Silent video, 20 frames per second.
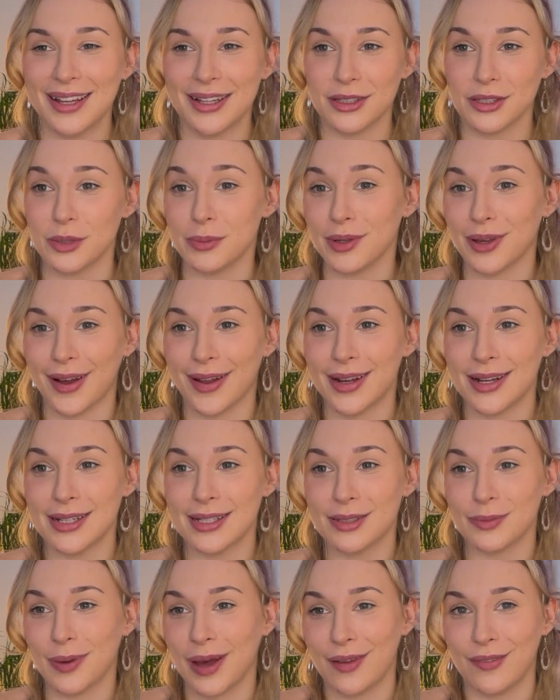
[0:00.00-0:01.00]
To be
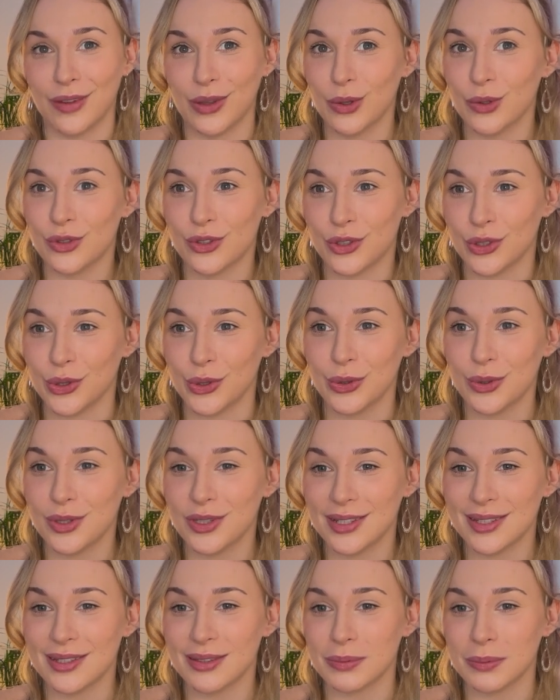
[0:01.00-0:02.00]
honest, whatever you choose
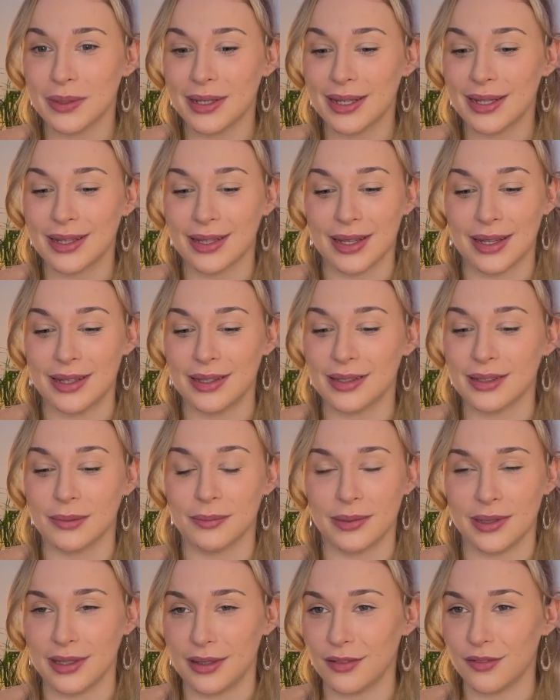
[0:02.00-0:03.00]
this week is
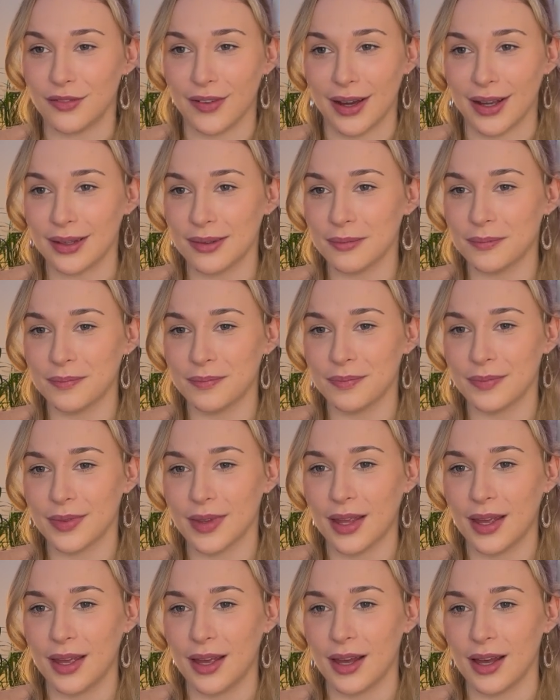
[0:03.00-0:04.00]
completely fine.
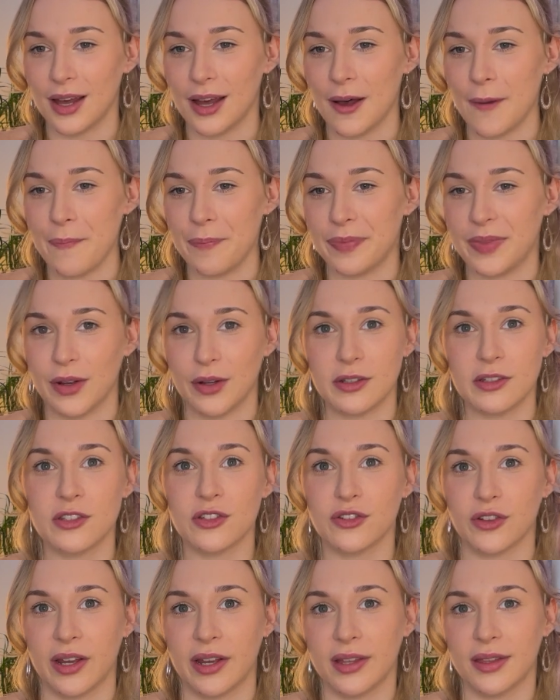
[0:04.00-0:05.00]
There's
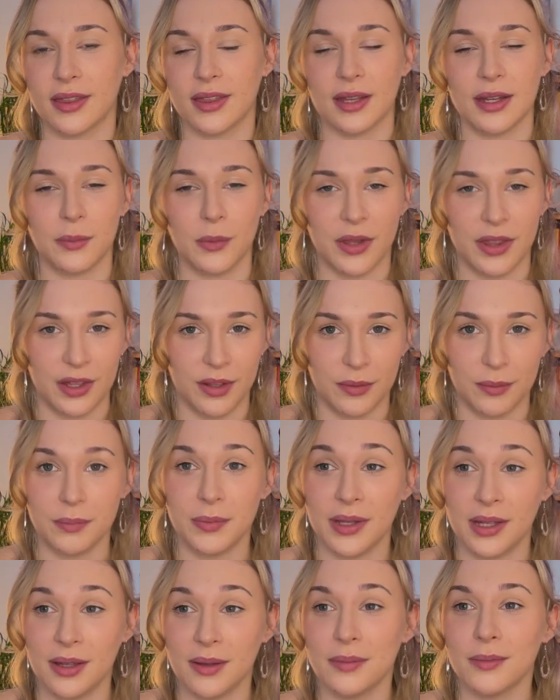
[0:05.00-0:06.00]
strength within
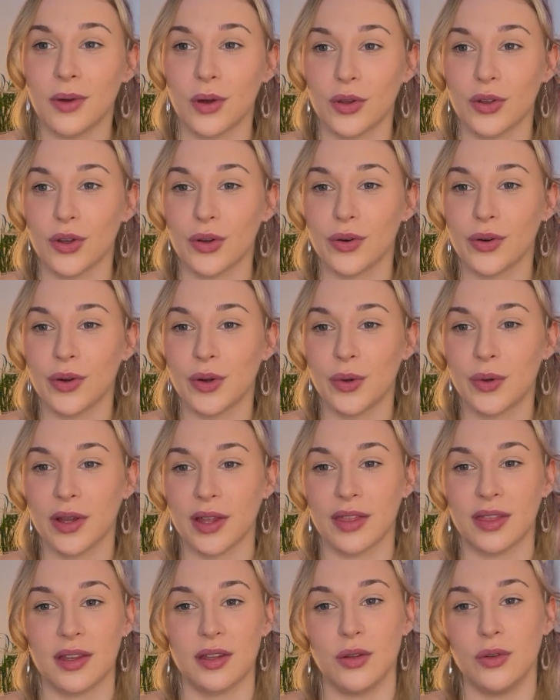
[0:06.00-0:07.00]
being on your own. I
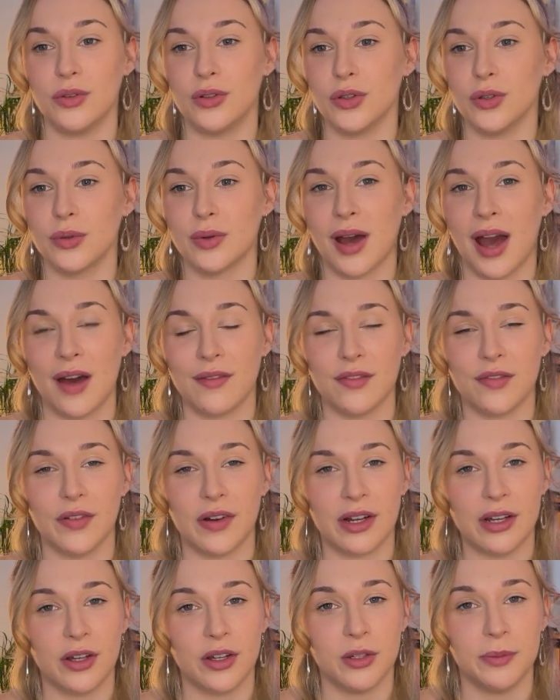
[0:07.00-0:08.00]
think you do have a
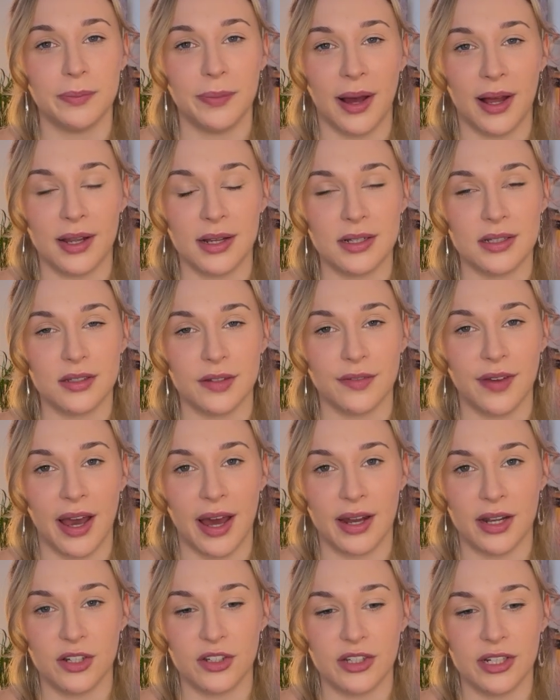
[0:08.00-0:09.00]
very good balance of
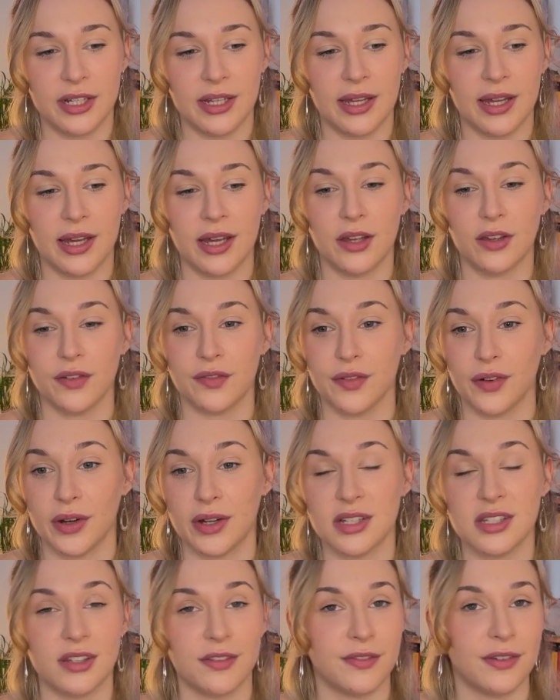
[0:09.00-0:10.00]
energy here. You're
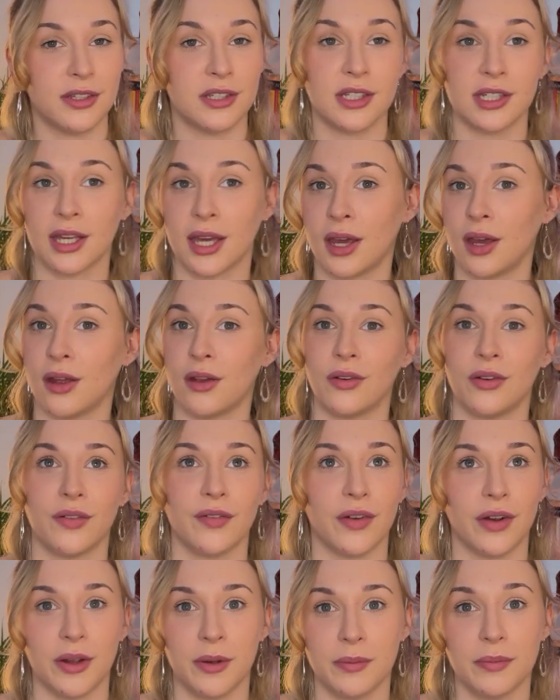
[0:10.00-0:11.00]
very sophisticated. You're
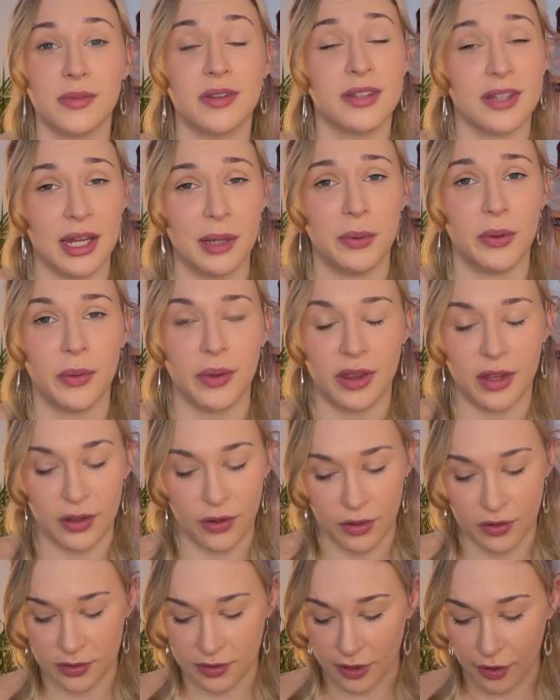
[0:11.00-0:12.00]
very stable within
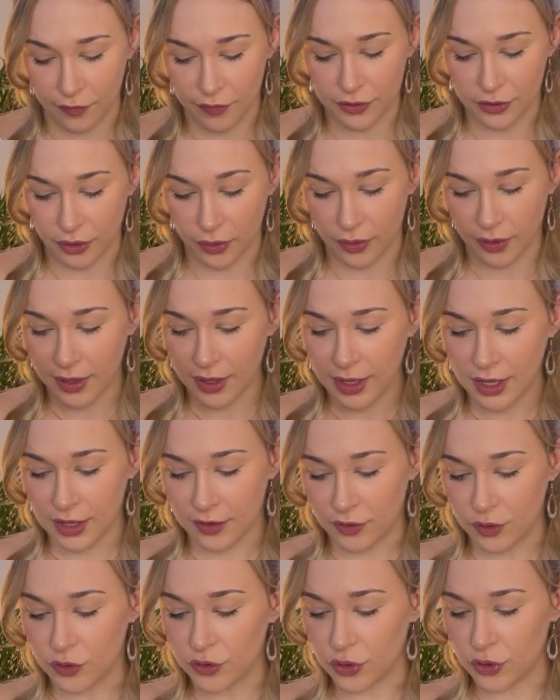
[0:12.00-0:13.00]
yourself. So
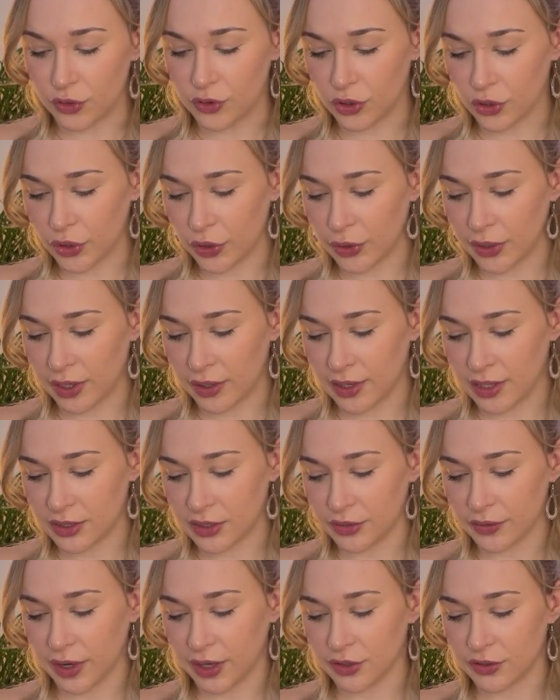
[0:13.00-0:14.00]
if you choose to go down that
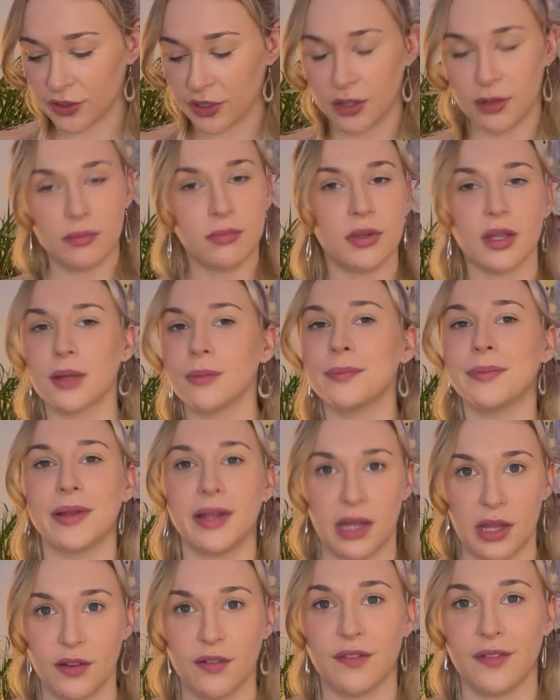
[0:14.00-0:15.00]
direction,
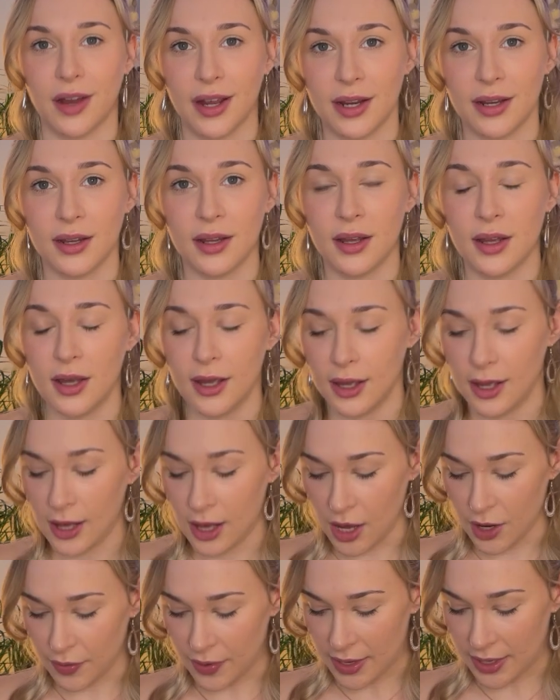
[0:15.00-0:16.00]
completely fine.
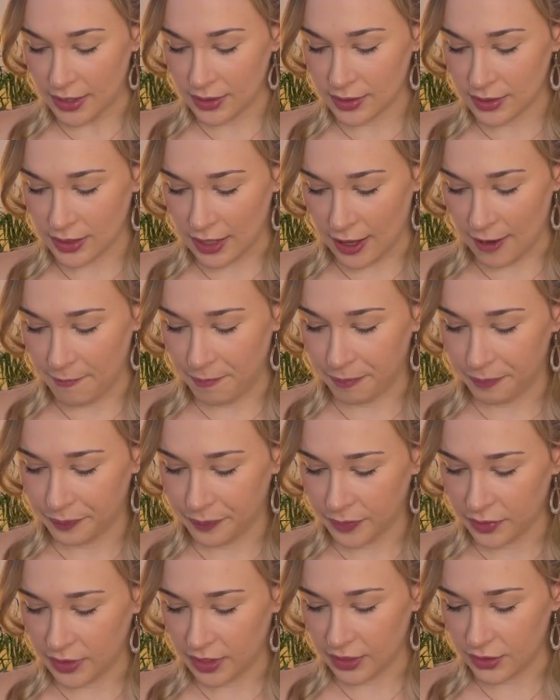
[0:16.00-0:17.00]
All right.
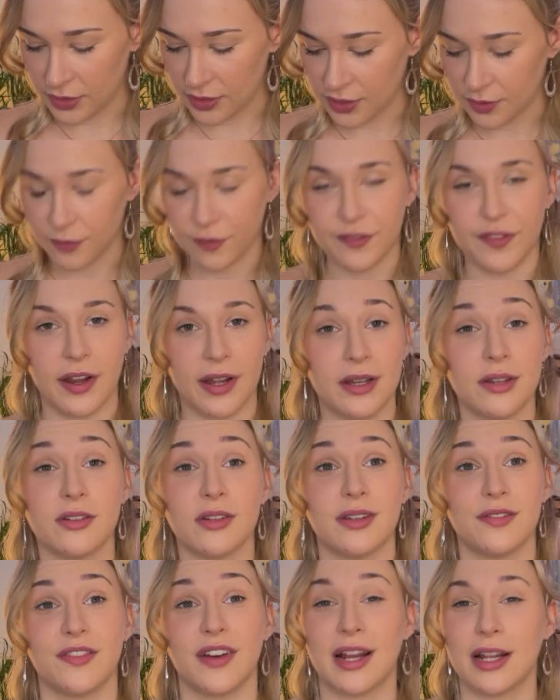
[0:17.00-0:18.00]
There's some
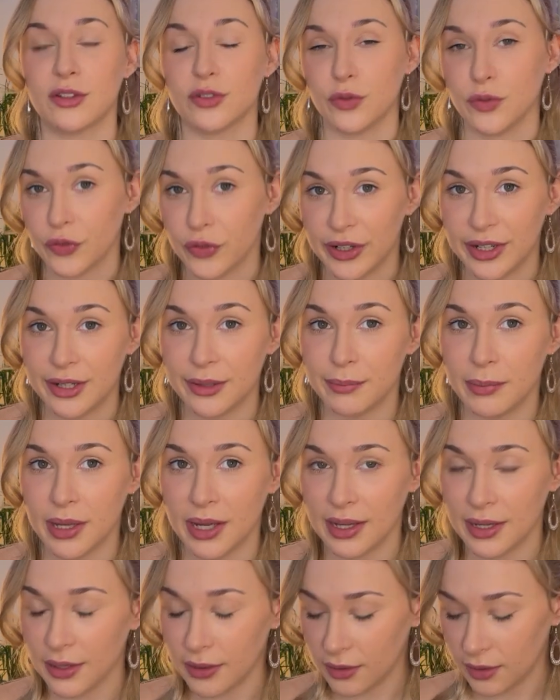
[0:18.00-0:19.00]
financial freedom
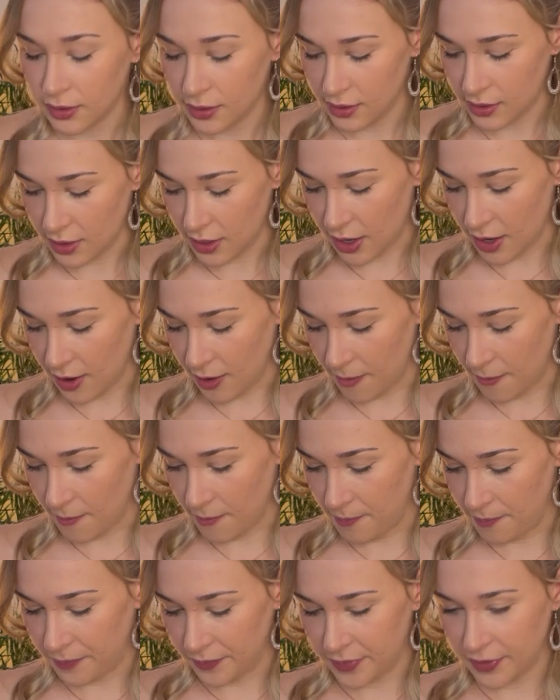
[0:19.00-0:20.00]
here.
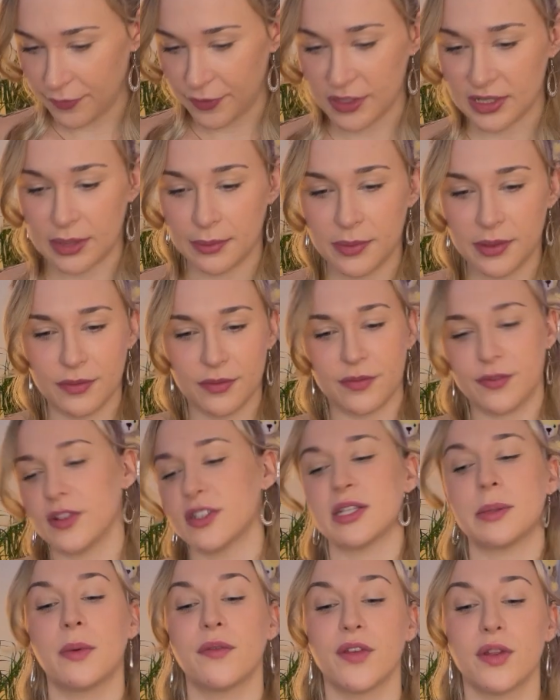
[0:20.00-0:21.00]
For some
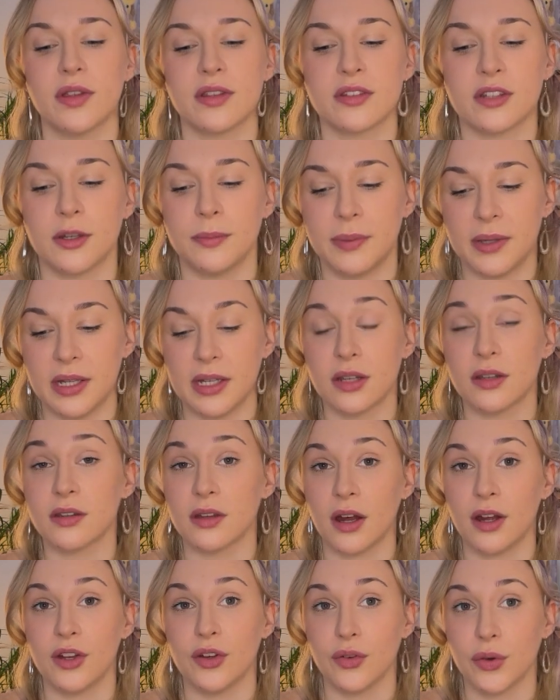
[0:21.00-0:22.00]
of you, this could be in
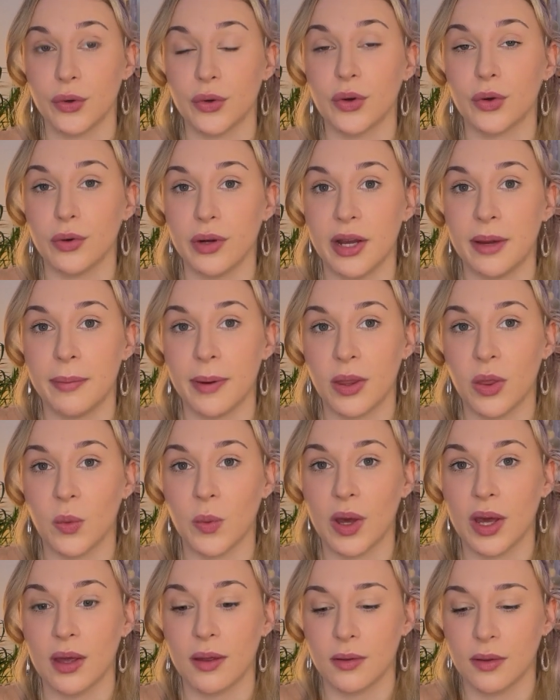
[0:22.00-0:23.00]
starting your own career, by the
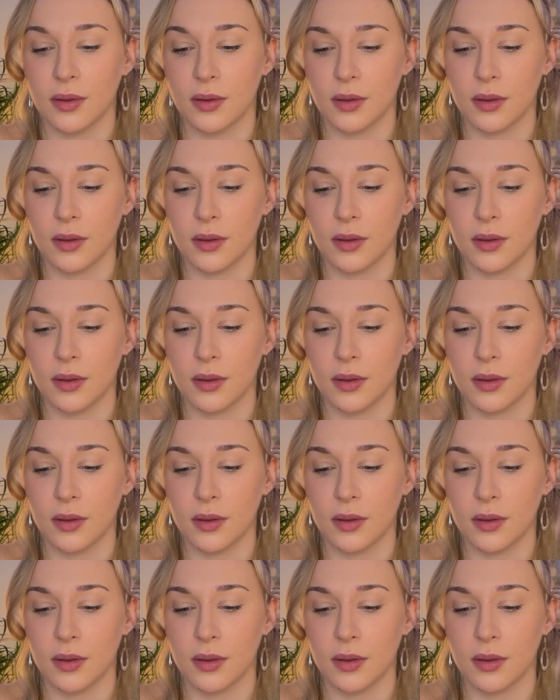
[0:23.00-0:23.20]
way.